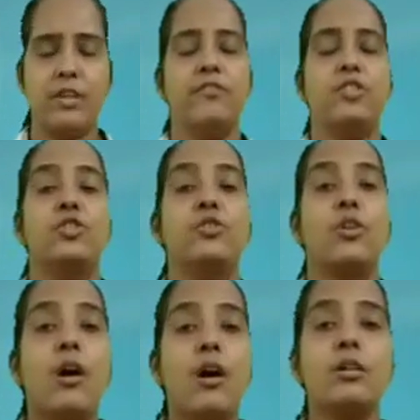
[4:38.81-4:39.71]
which do
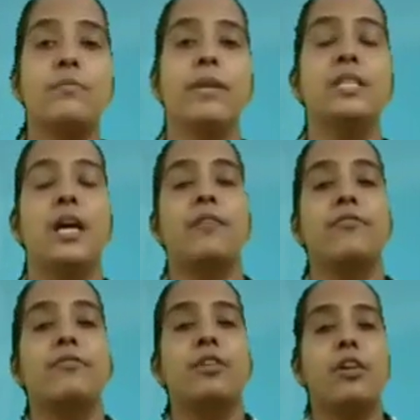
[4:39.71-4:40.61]
not meet
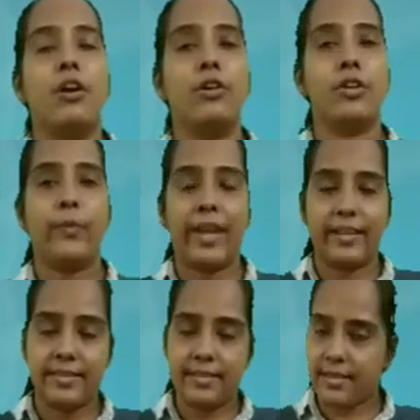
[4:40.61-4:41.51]
however long you
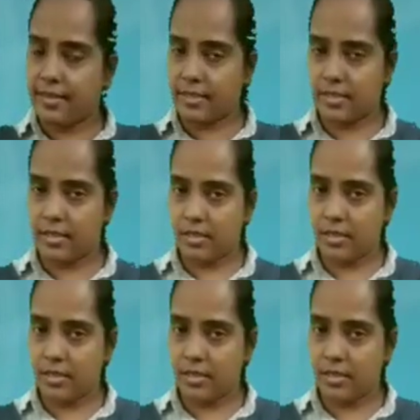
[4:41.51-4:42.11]
extend it.